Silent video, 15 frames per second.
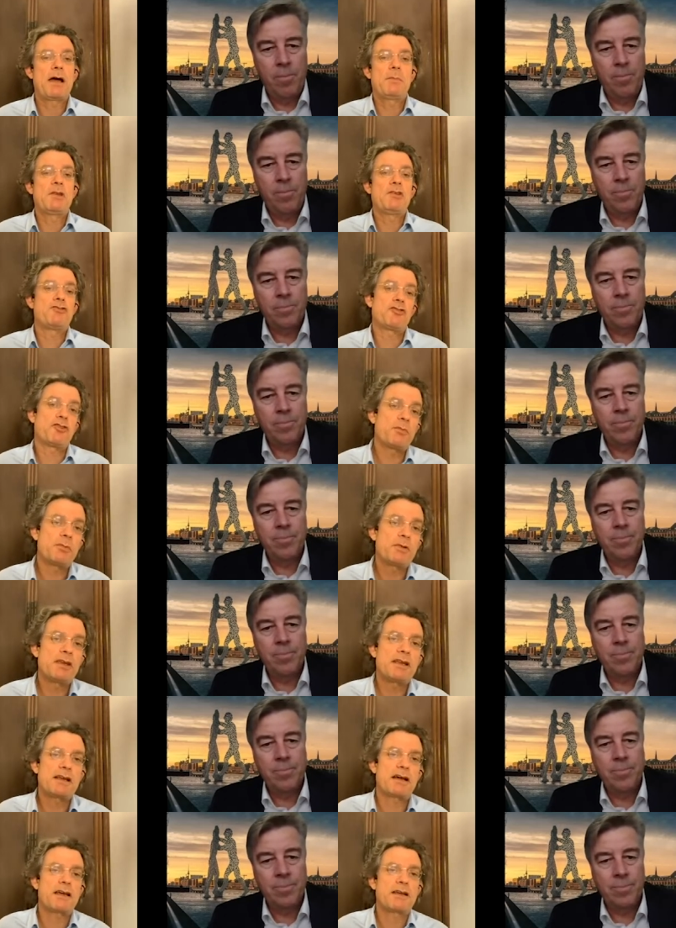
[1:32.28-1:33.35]
Speaker 1: I'm in
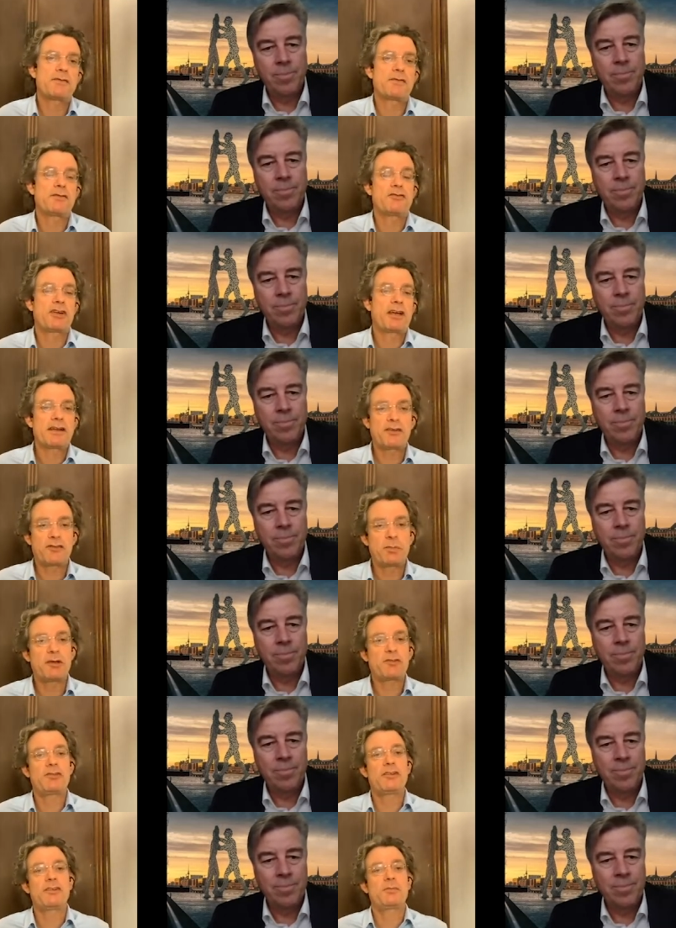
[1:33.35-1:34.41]
Germany, kind of a China
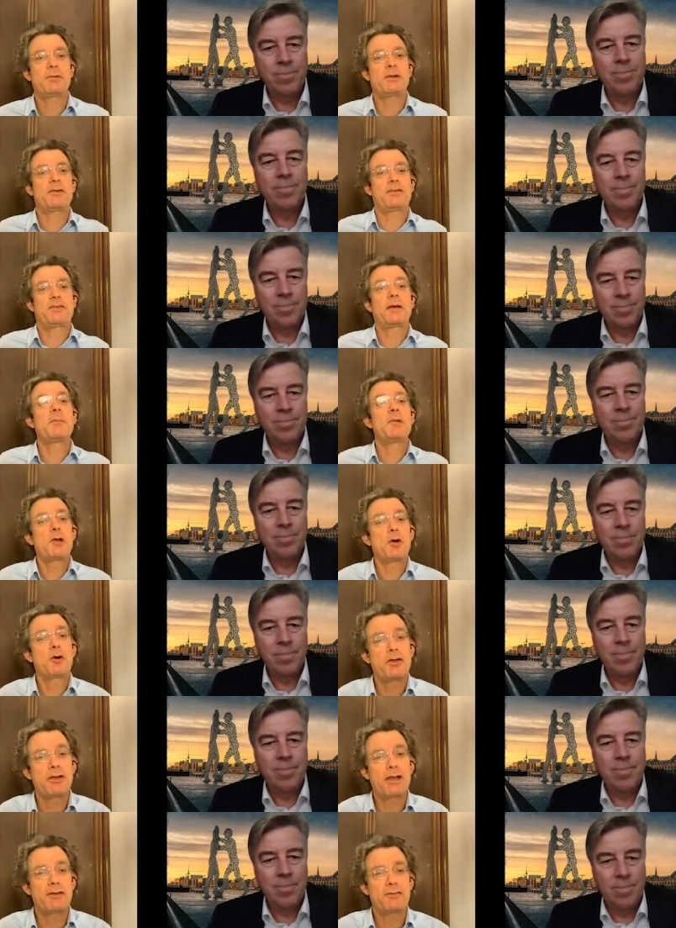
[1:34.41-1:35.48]
specialist, because I'm
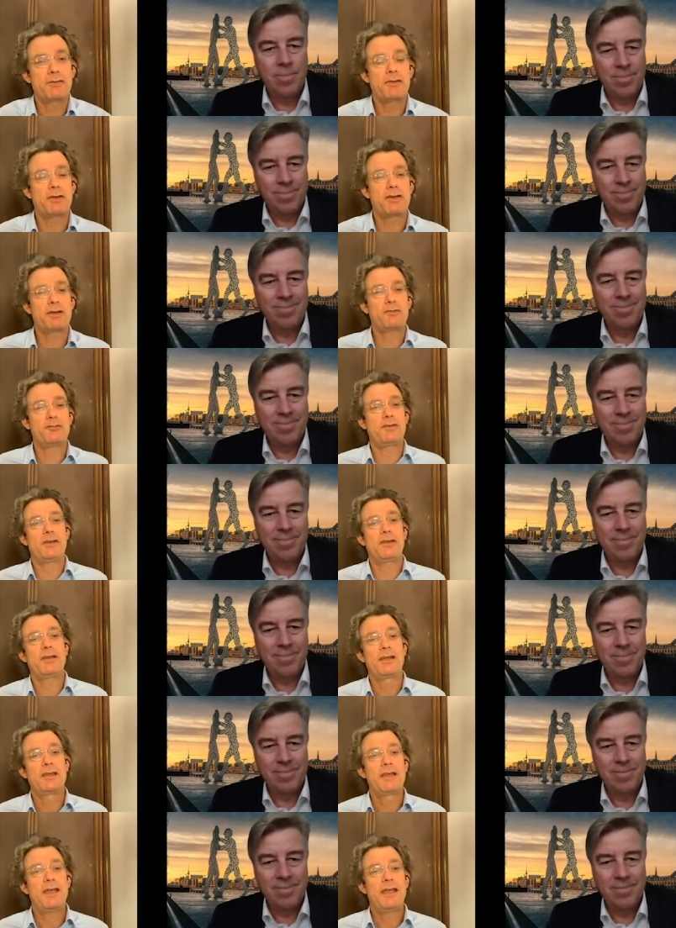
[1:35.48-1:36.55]
long enough in the country,
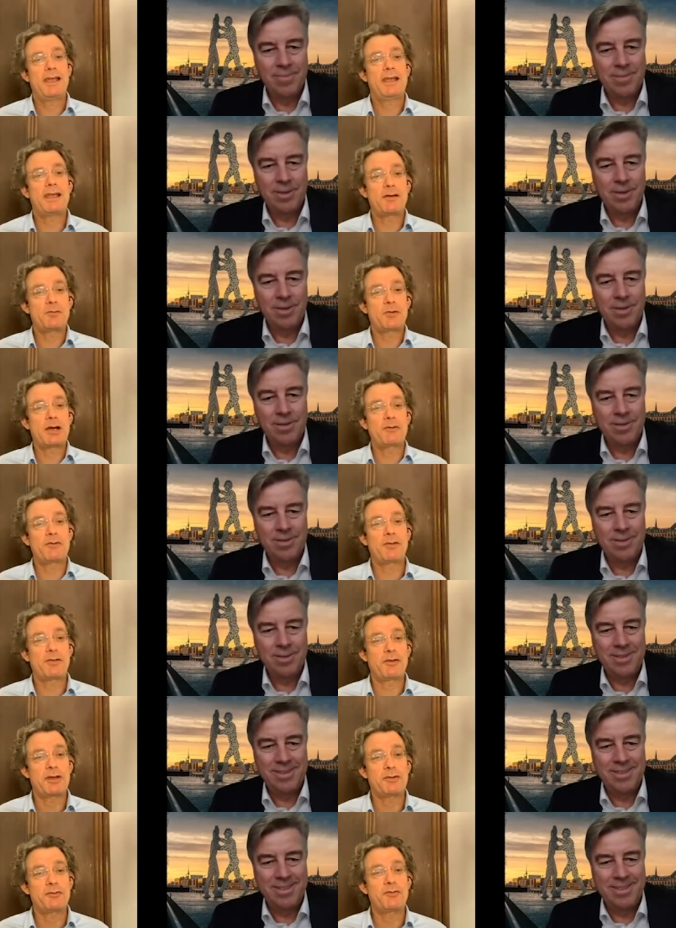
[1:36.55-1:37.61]
hanging around in
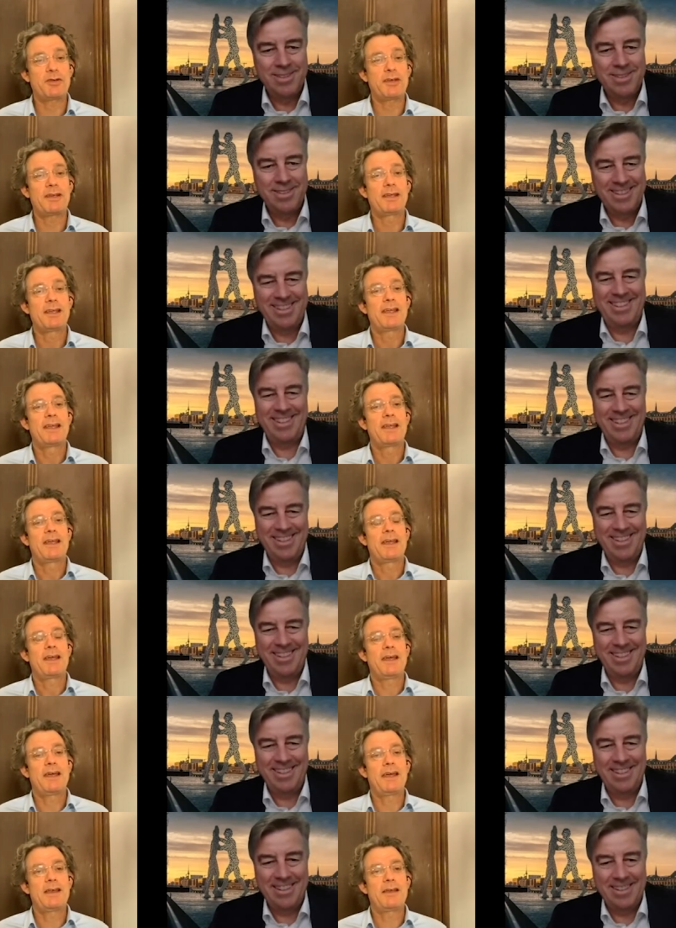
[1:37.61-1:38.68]
the country.
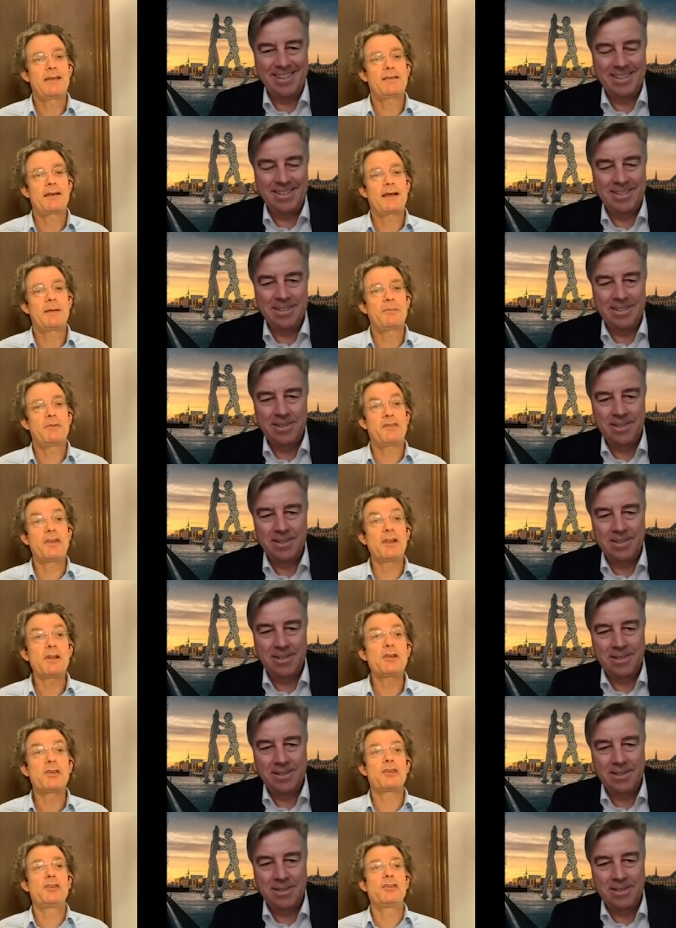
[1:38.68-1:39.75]
And I'm still
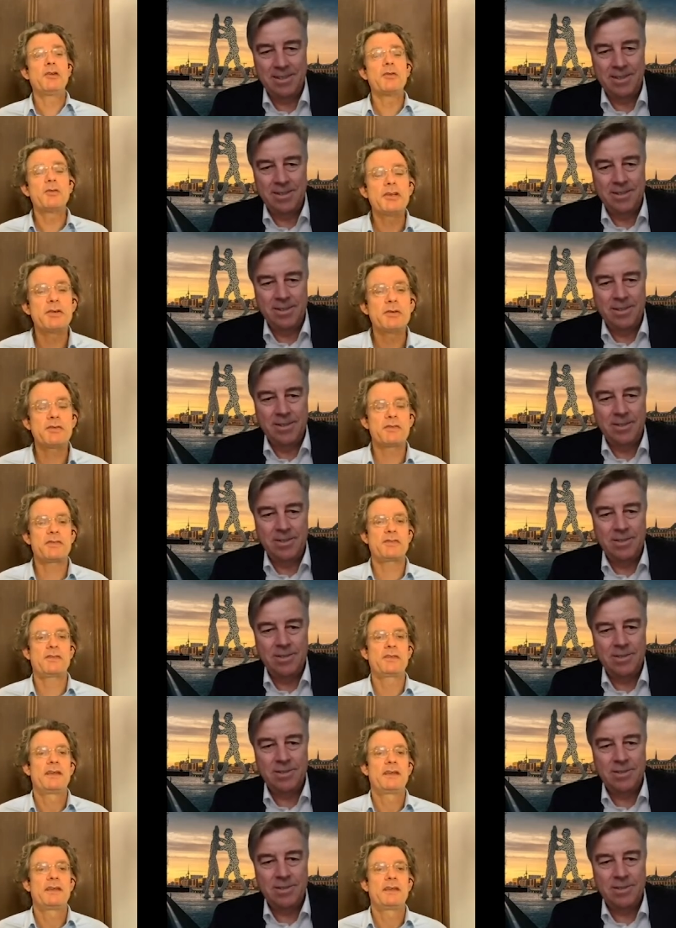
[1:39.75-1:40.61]
curious